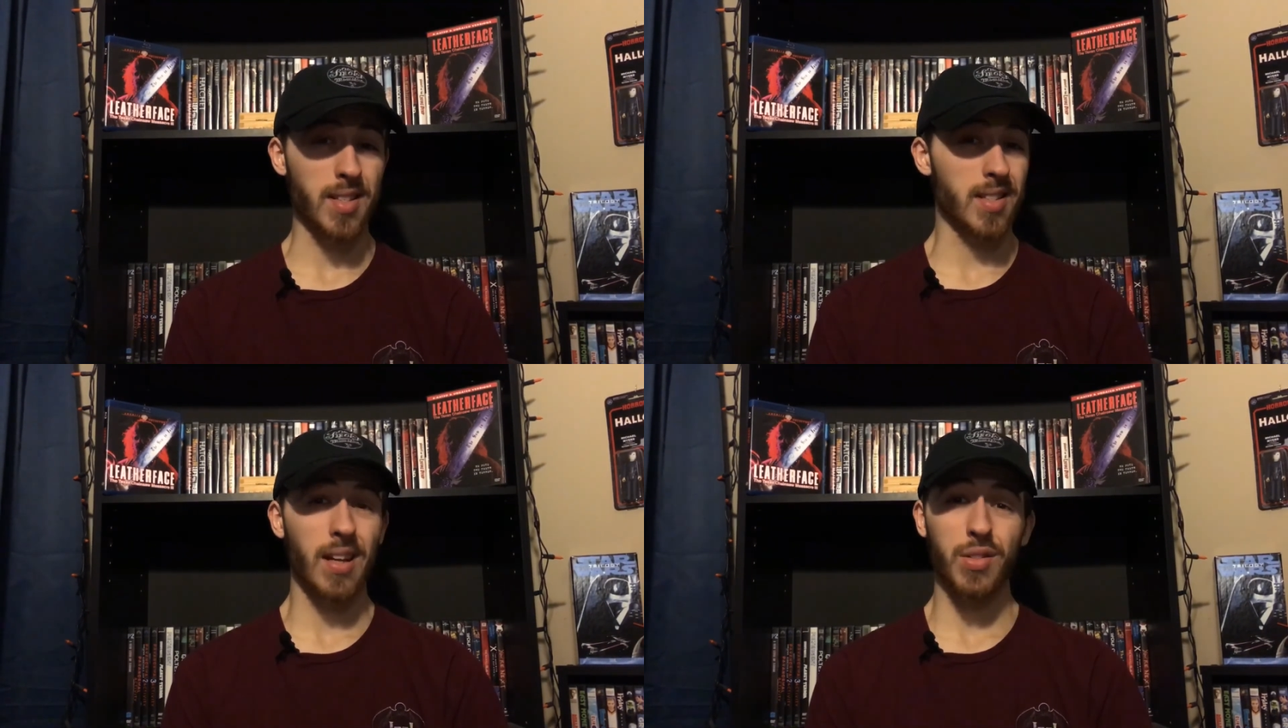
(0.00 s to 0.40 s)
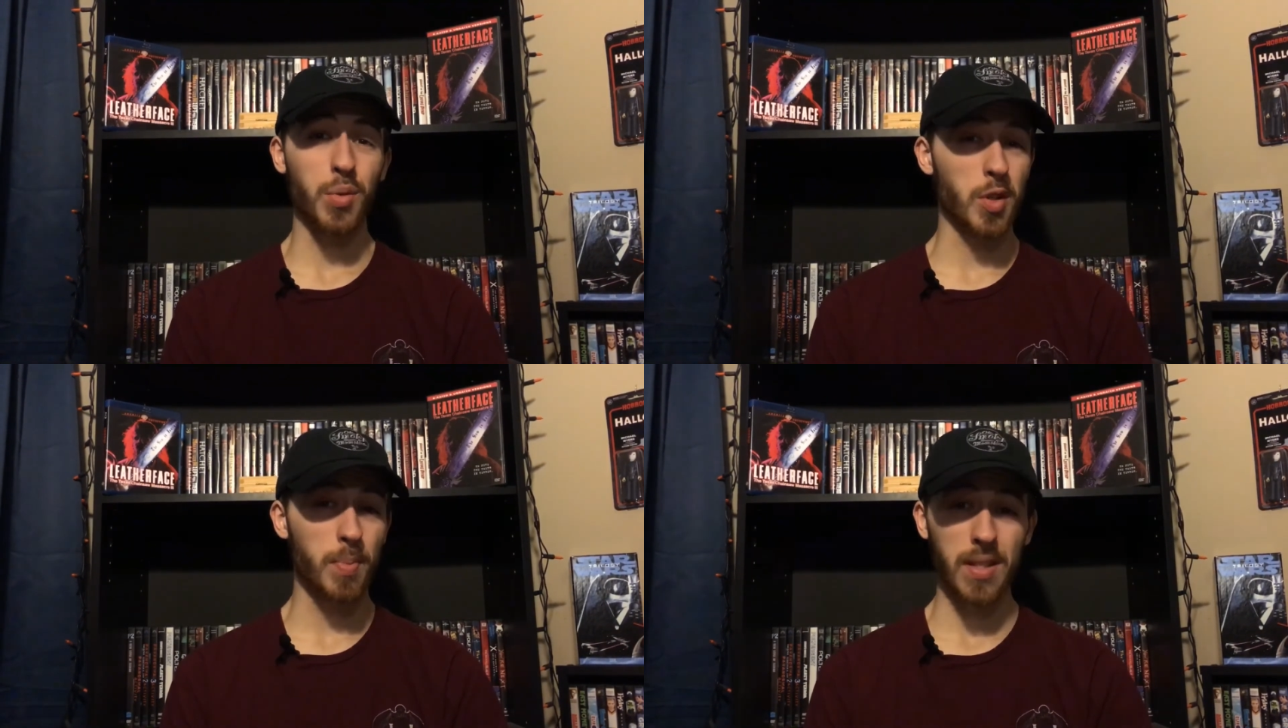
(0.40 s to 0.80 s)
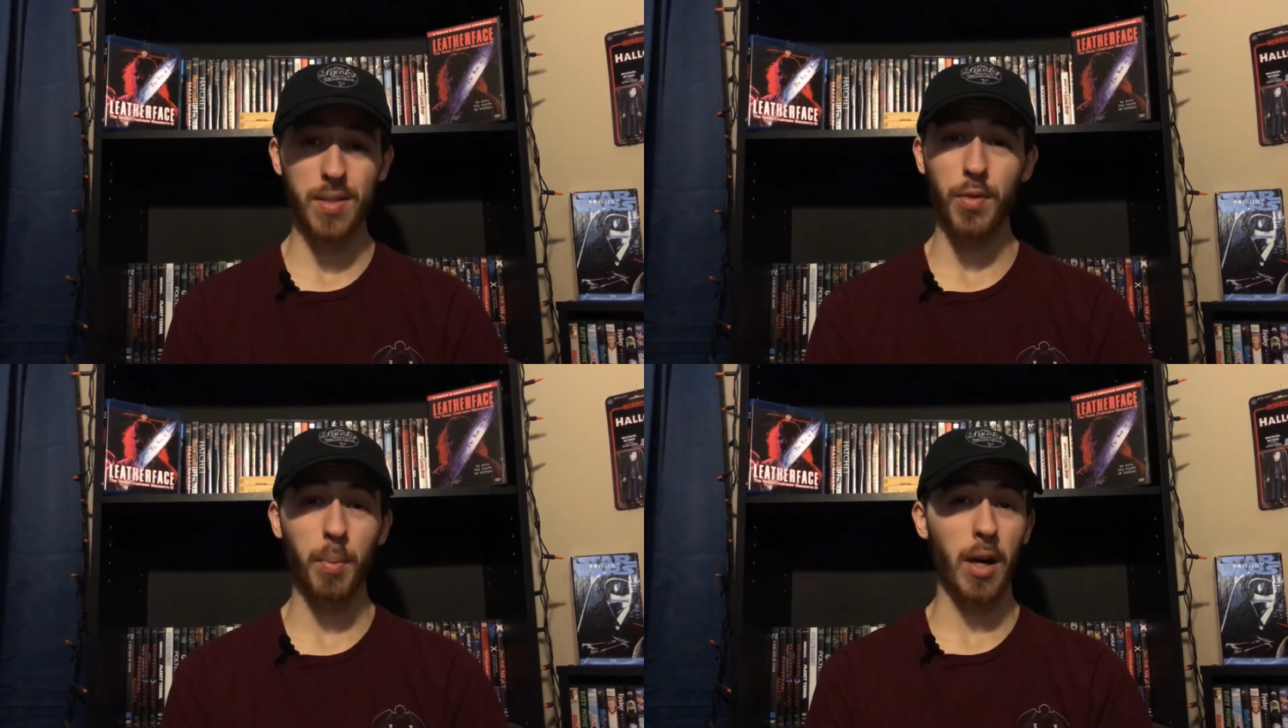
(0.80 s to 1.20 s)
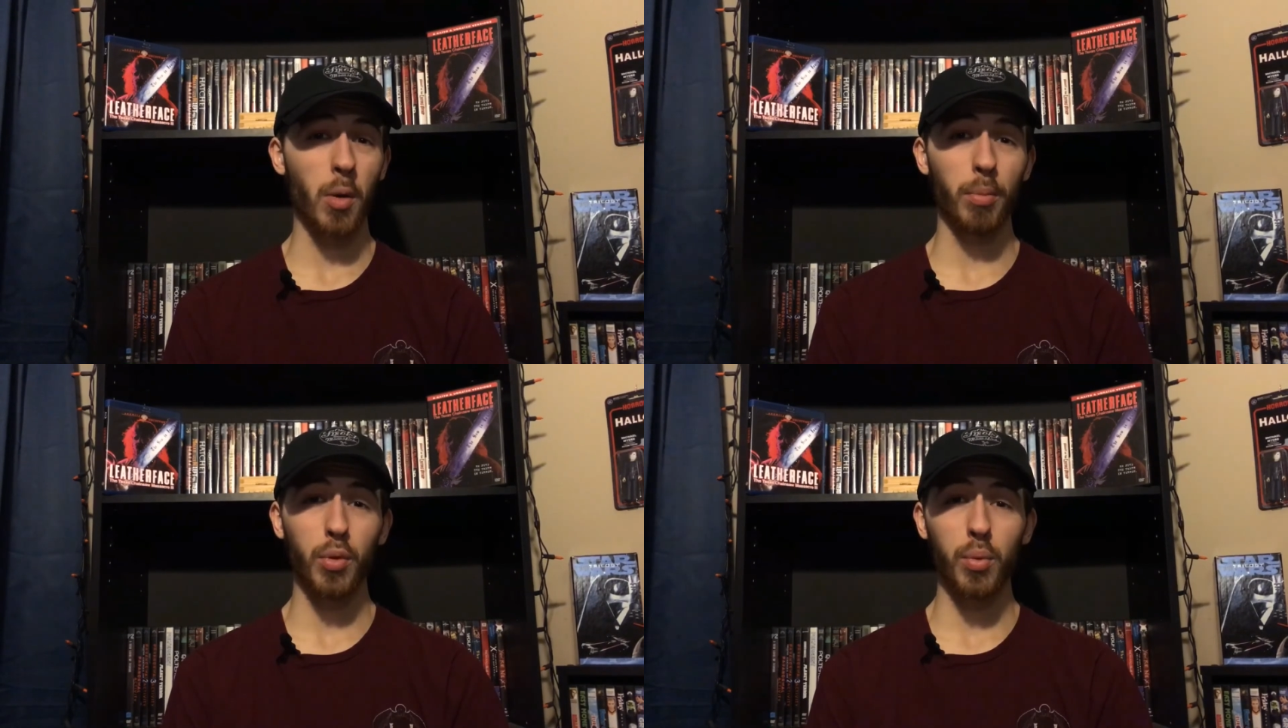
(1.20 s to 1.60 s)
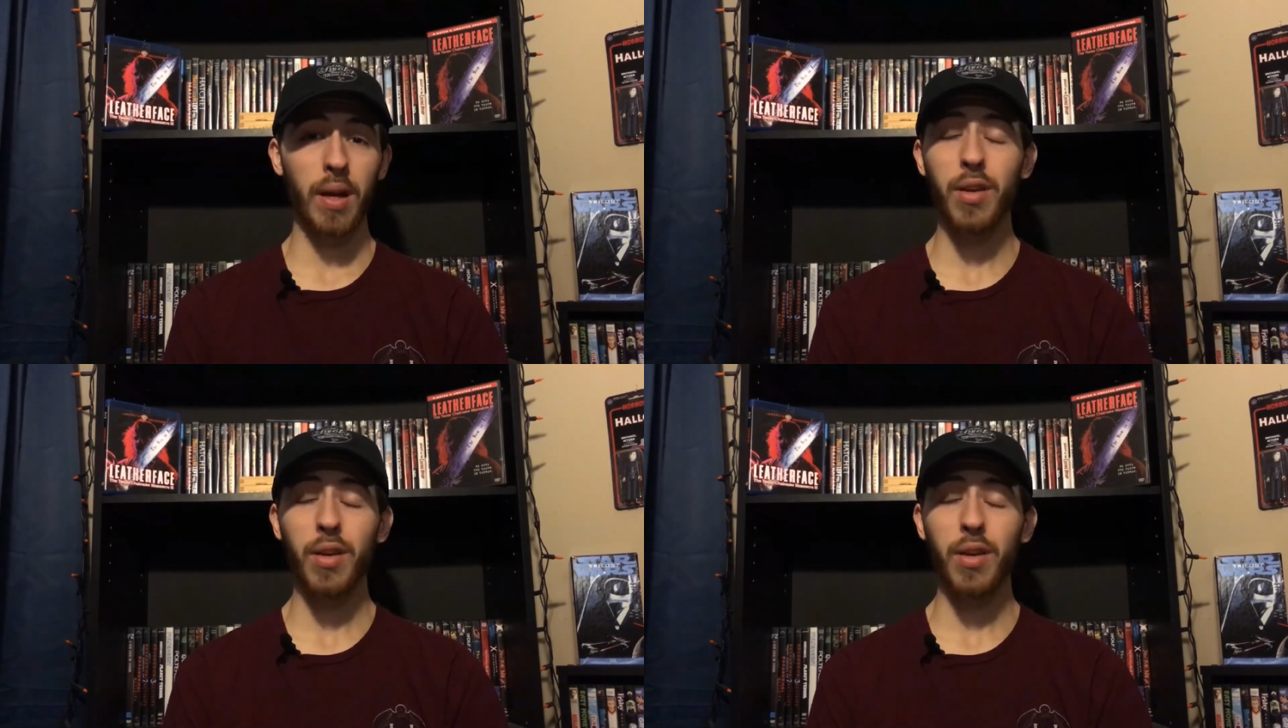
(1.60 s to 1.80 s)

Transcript: It's not too expensive to buy on Blu-ray.